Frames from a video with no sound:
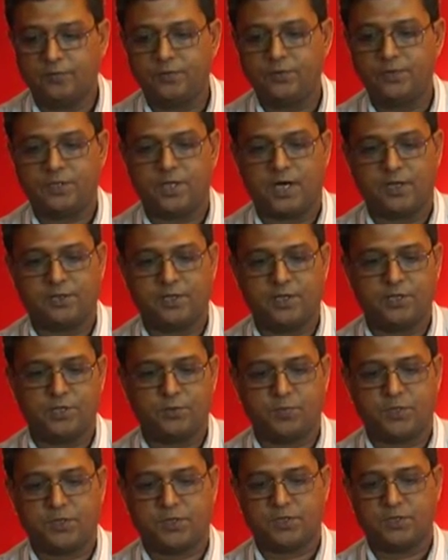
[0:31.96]
these
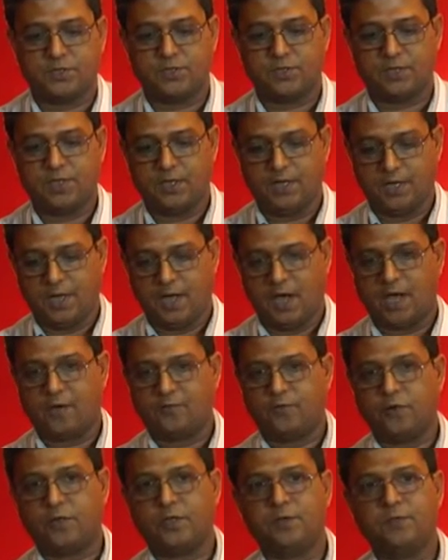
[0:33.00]
arthritis patients.
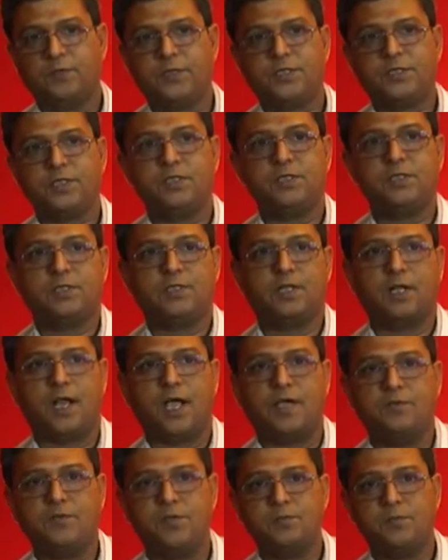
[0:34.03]
And for the patients, the
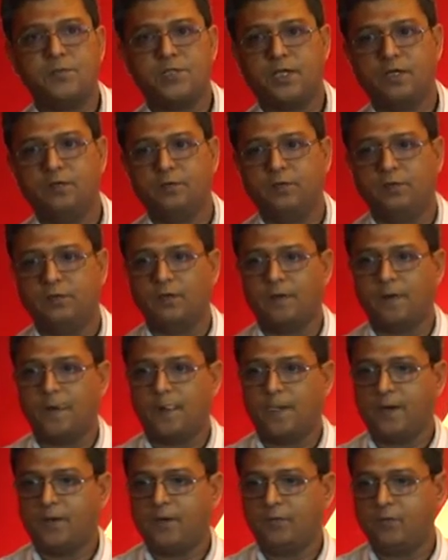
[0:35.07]
life is miserable.
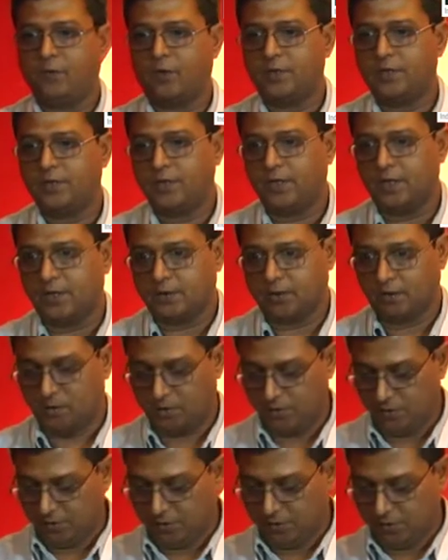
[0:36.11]
For their,
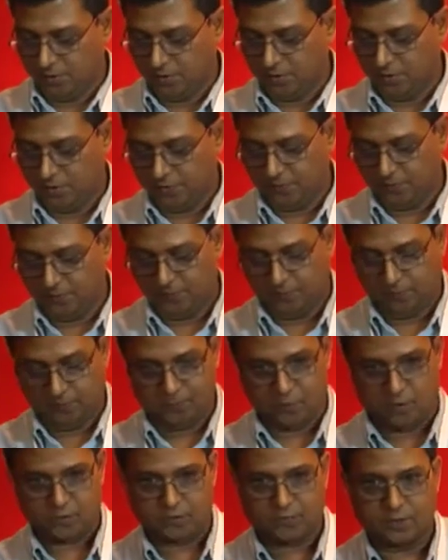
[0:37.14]

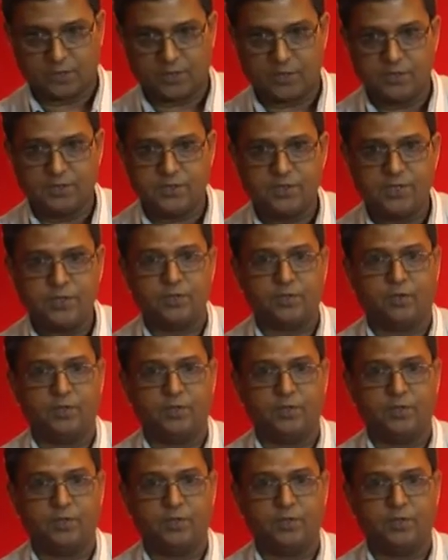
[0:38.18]
not for the disease